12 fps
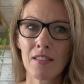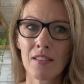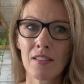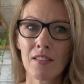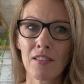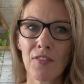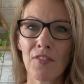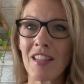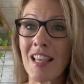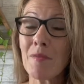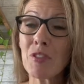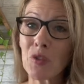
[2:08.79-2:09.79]
So for
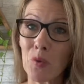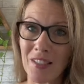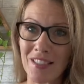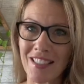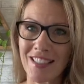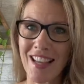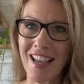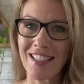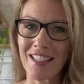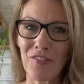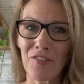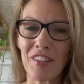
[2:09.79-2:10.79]
them to
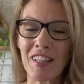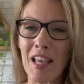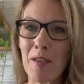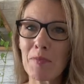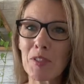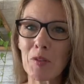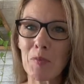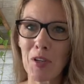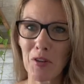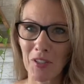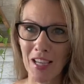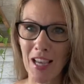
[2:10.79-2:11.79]
understand and for them to be
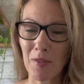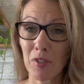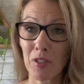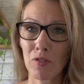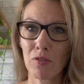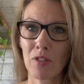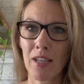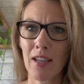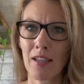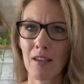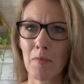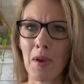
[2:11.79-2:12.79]
okay with
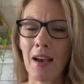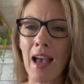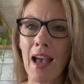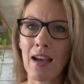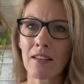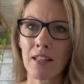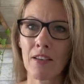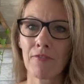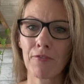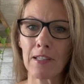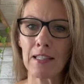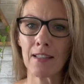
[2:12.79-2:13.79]
talking about how they're
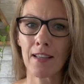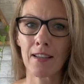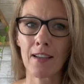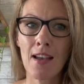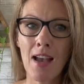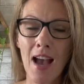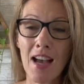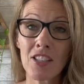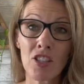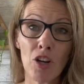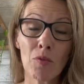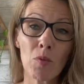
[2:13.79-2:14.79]
feeling and
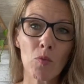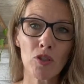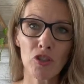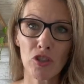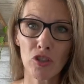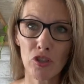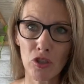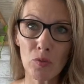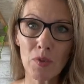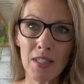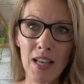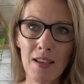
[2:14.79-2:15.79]
knowing what to do
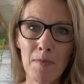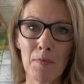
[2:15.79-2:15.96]
with that,